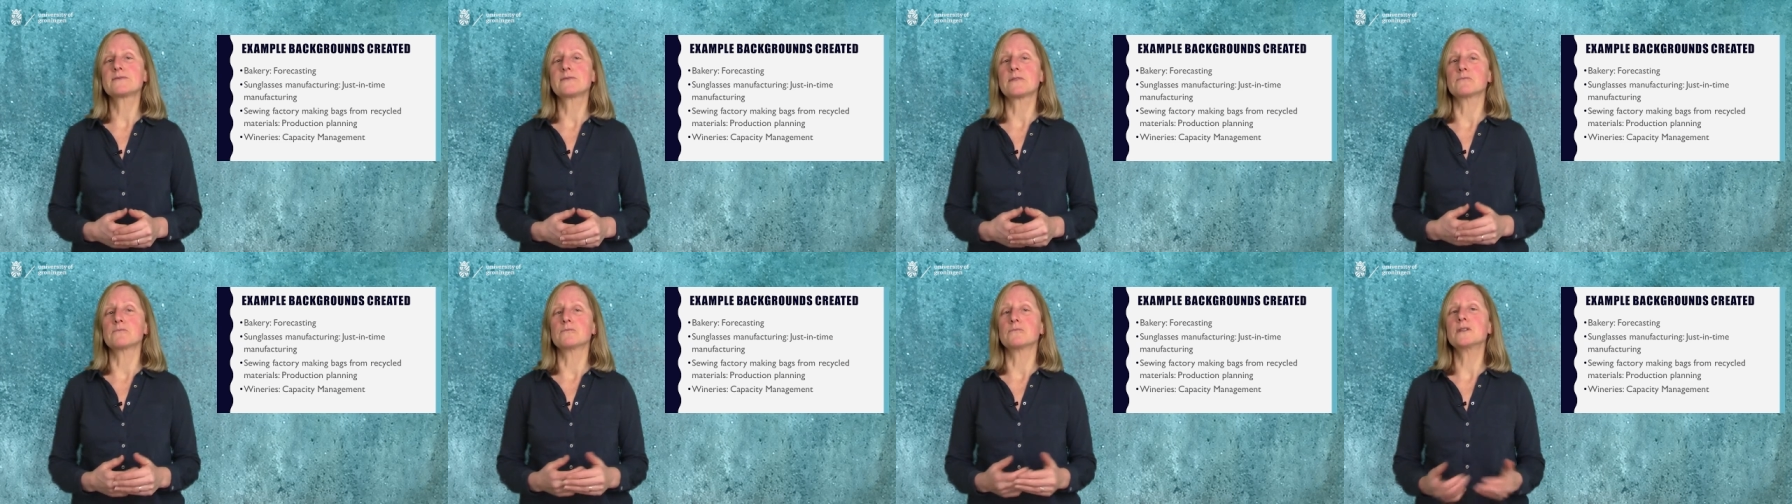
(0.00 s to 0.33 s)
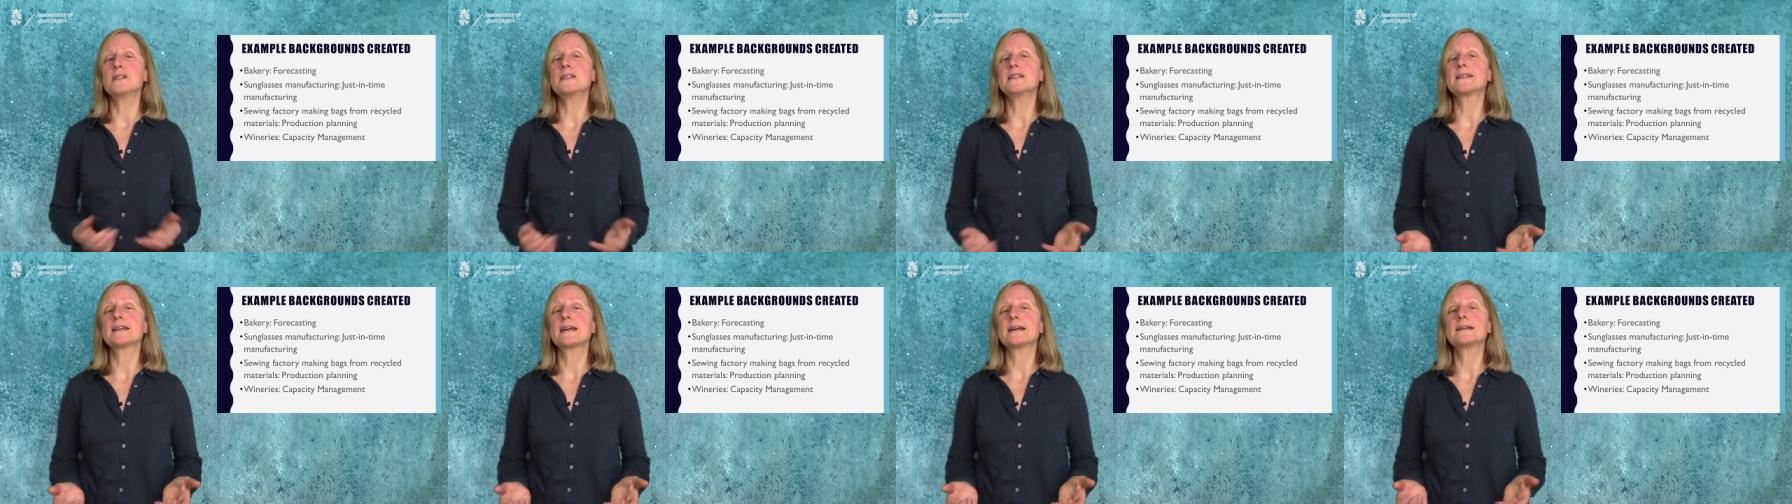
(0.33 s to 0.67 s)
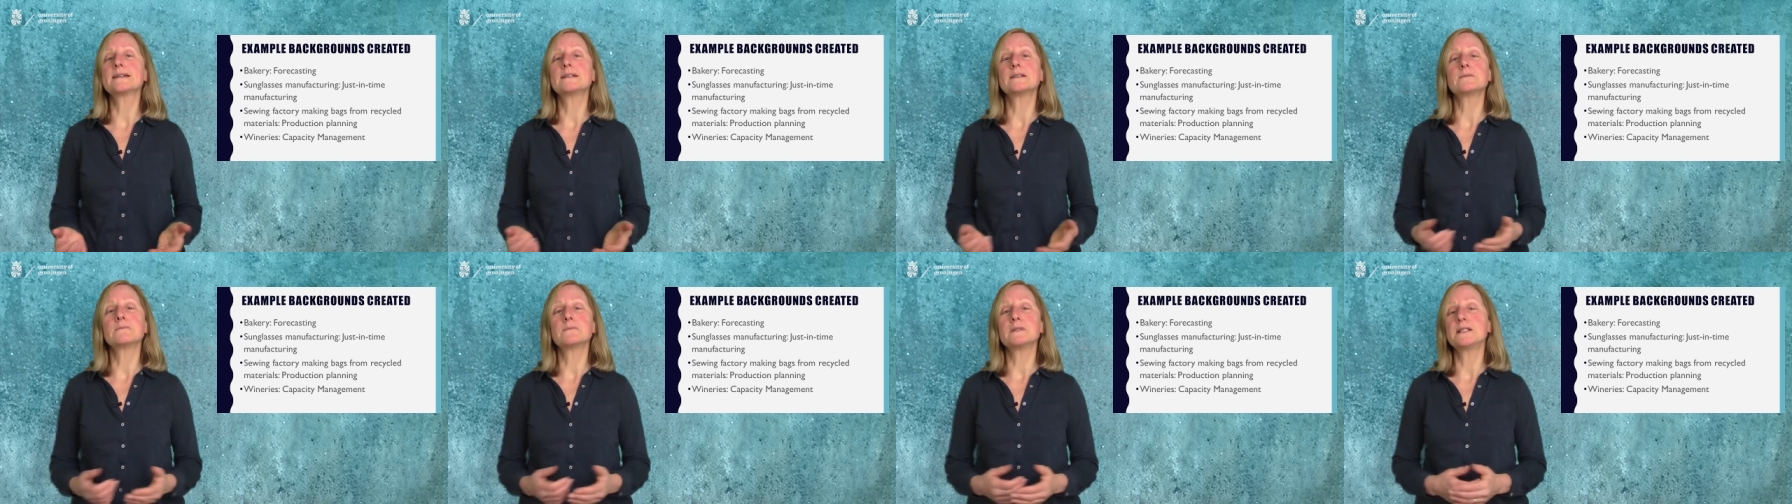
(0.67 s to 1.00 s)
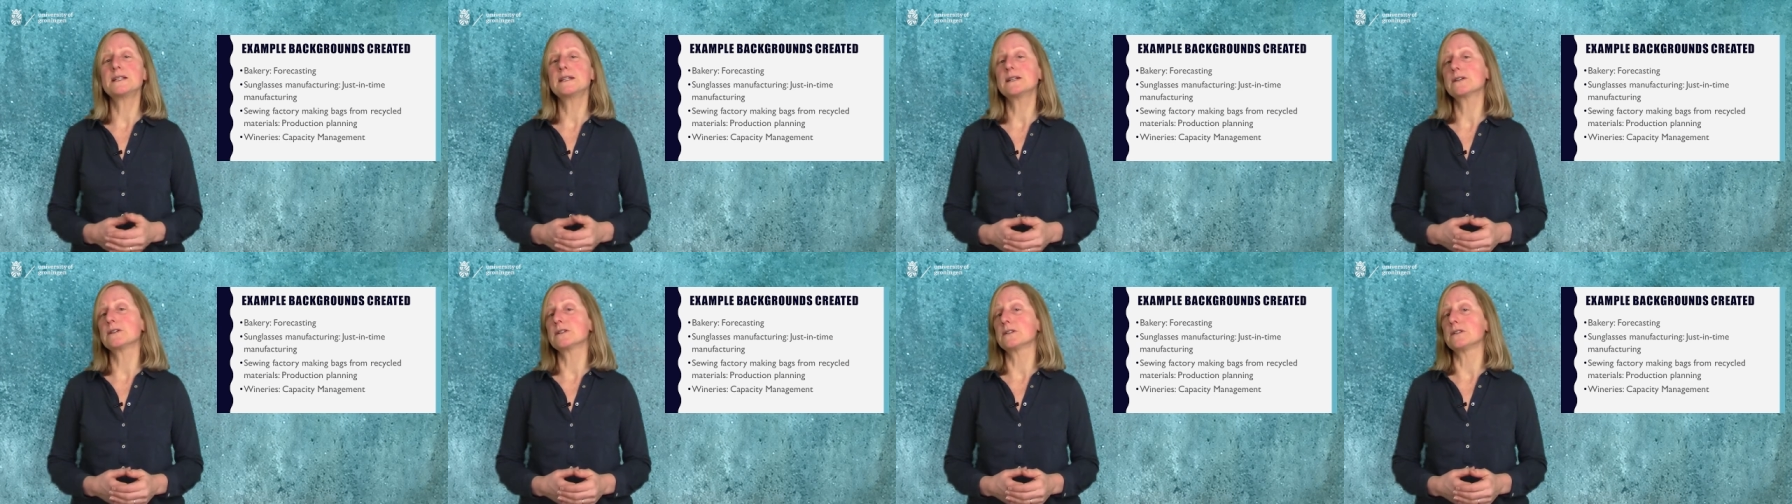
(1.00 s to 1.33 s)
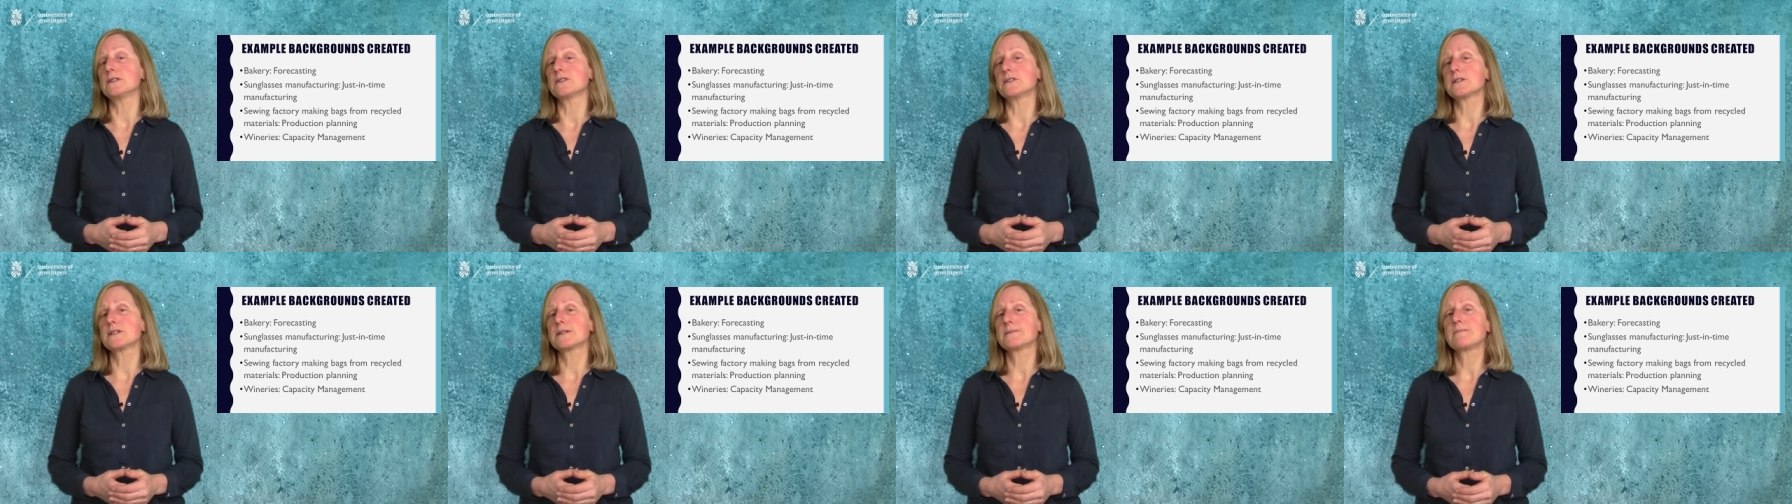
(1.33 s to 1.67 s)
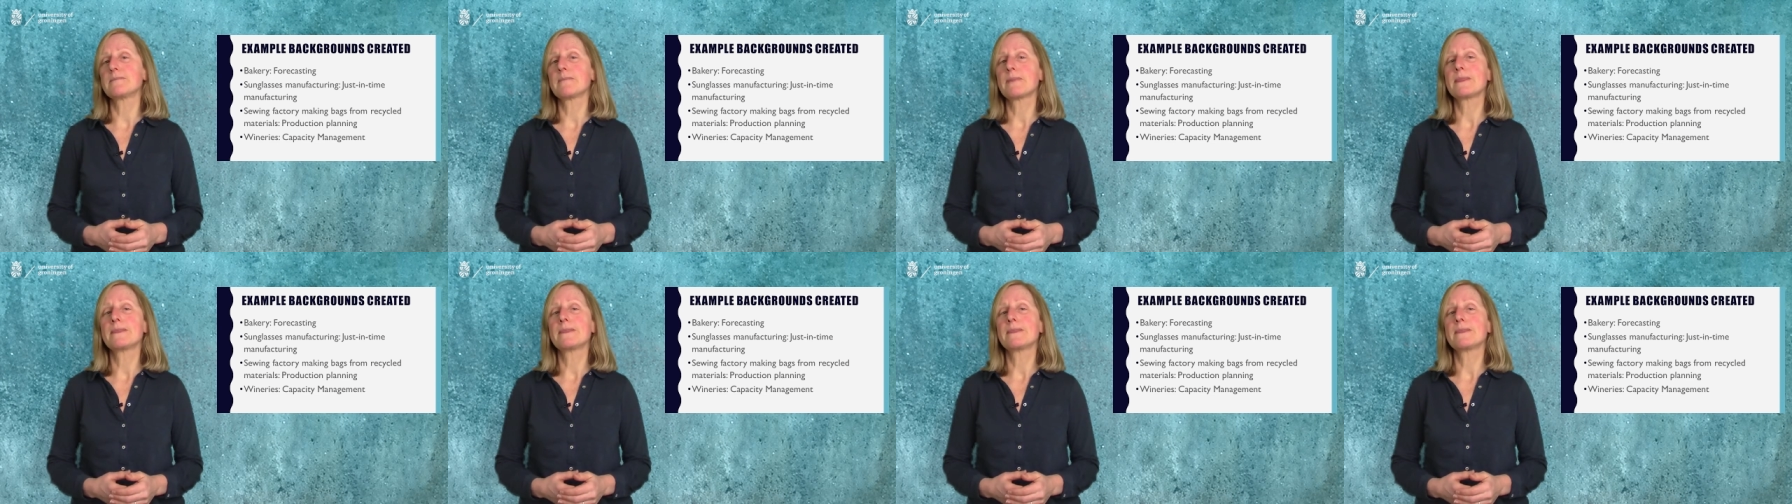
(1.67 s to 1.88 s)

from recycled materials.